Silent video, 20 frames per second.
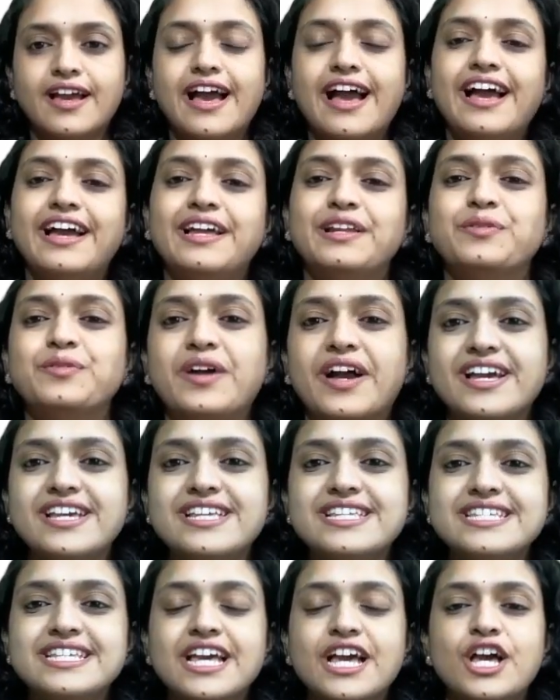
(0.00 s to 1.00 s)
Hello
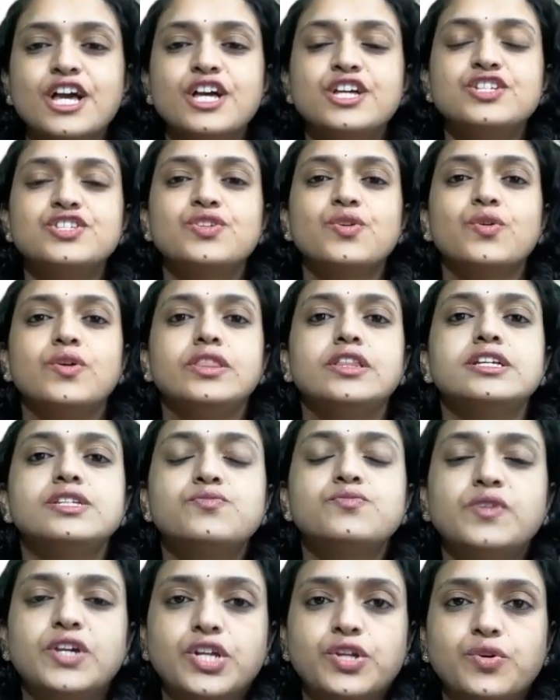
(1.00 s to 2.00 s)
guys. So in this
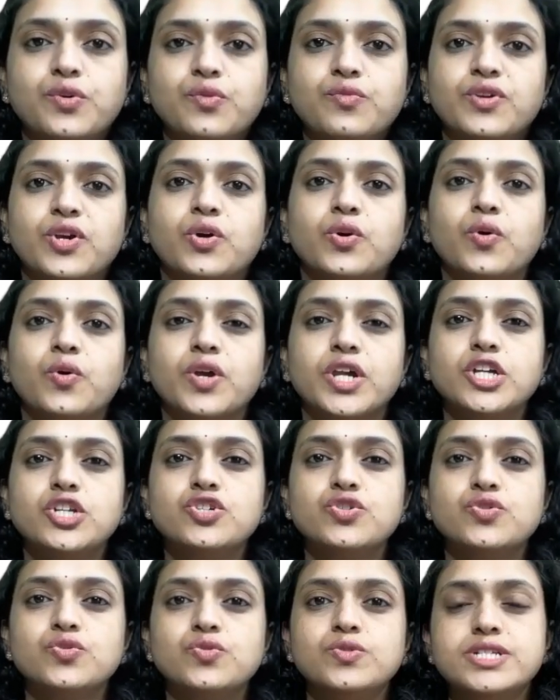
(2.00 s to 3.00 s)
video we are going
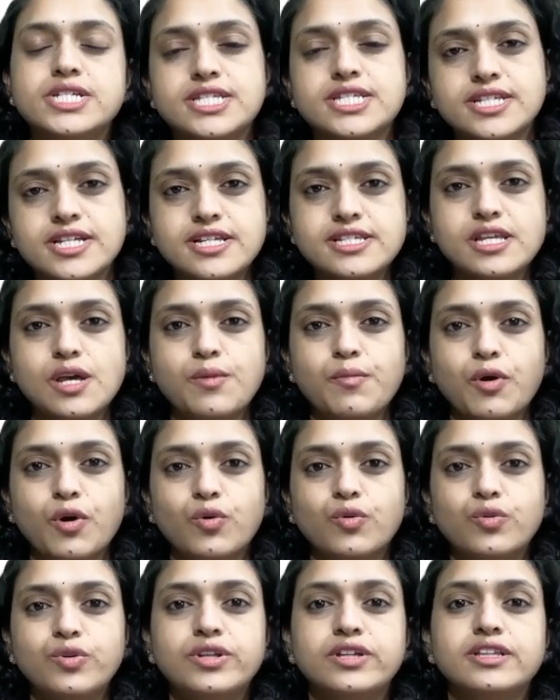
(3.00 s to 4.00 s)
to discuss
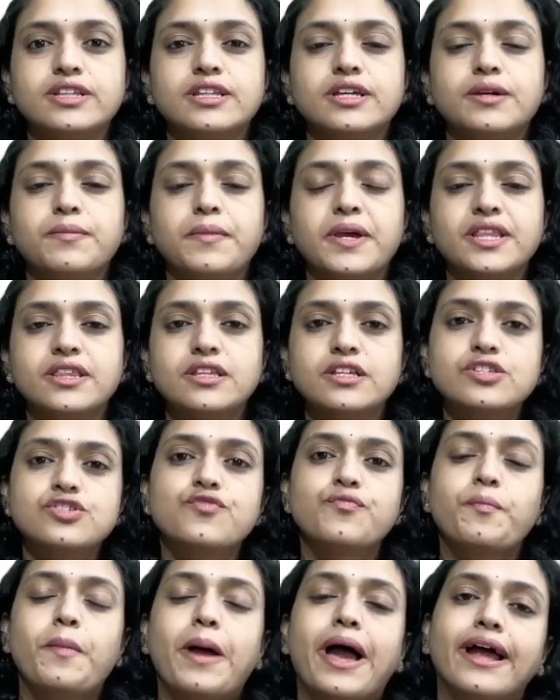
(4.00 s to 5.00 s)
about the methods of
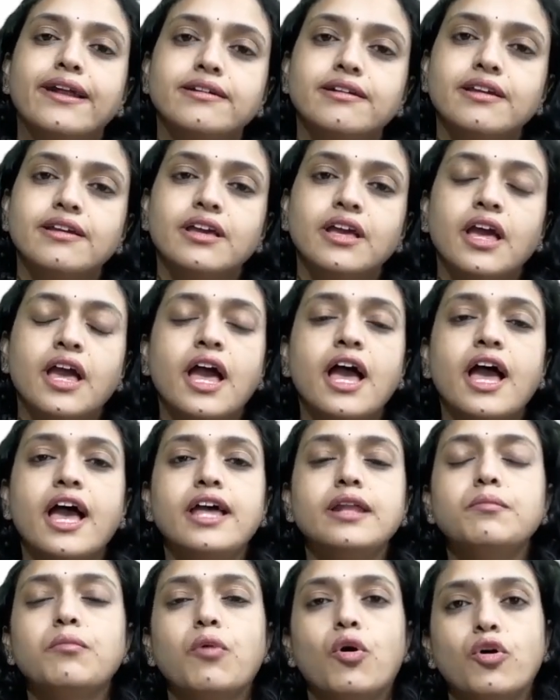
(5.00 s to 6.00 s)
banding
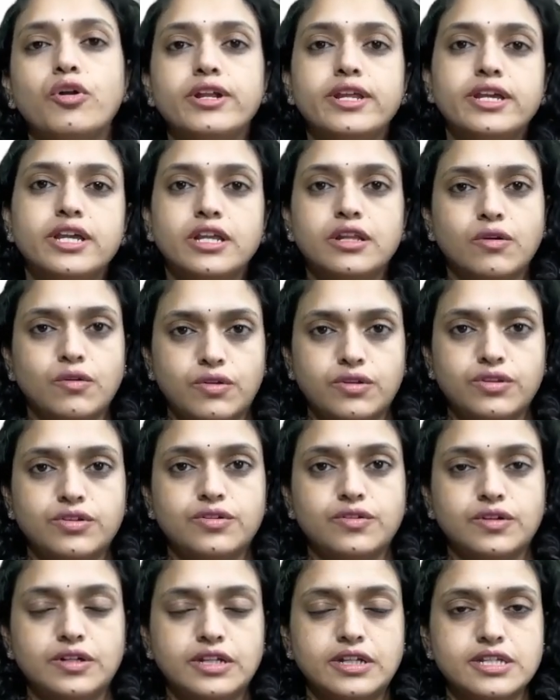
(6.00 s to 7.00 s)
and bonding in
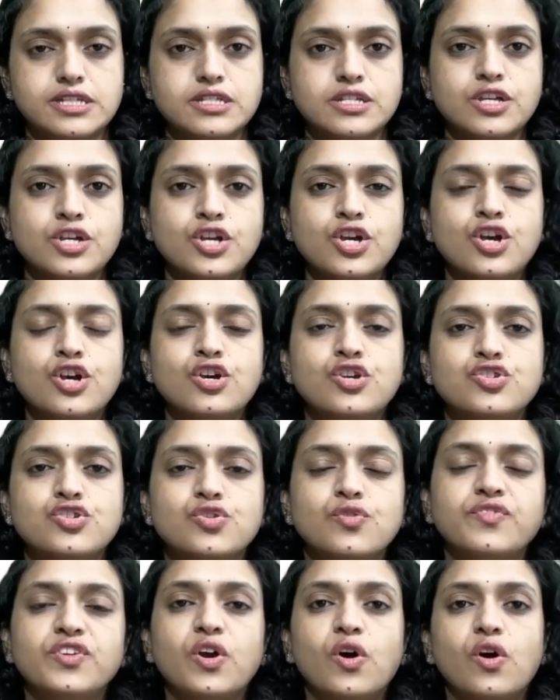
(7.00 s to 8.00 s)
orthodontics. So
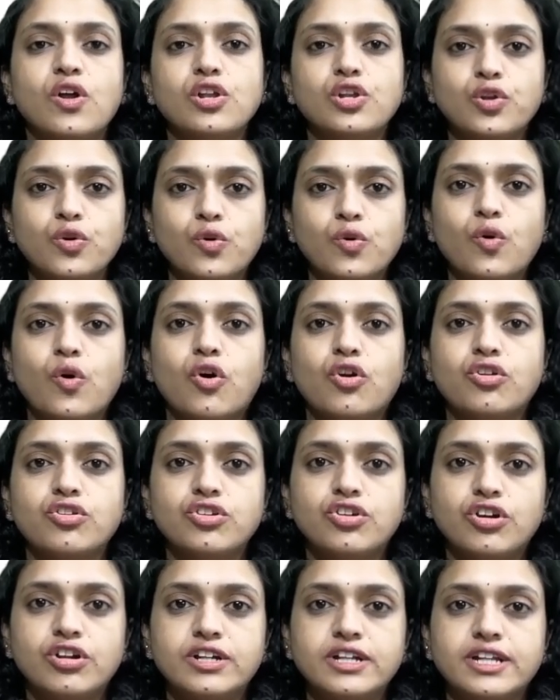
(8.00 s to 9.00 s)
we all know
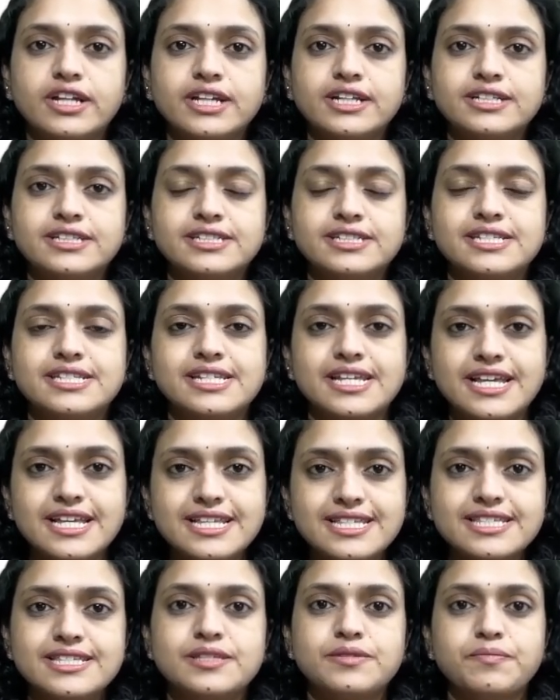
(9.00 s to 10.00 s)
orthodontics
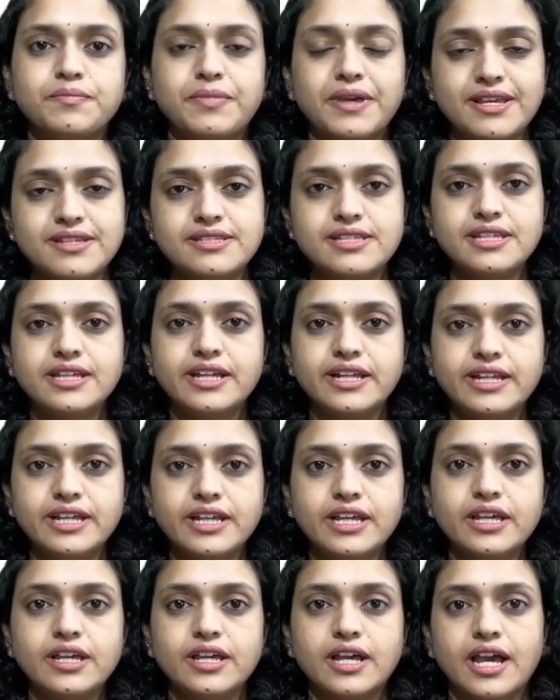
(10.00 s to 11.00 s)
is
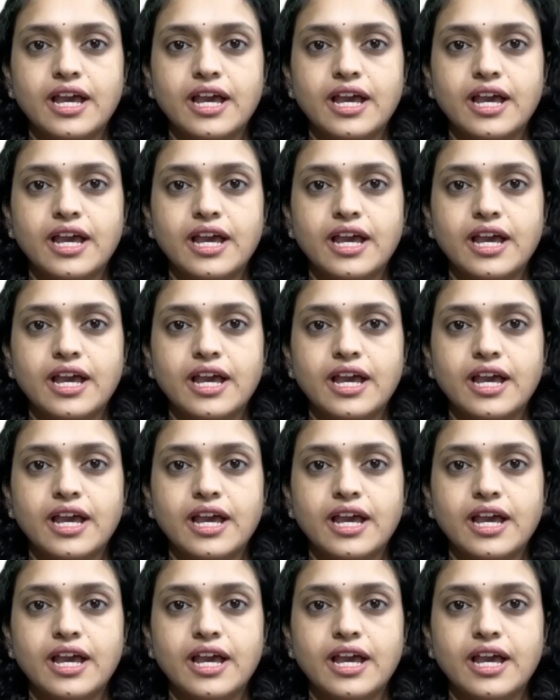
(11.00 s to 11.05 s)
basically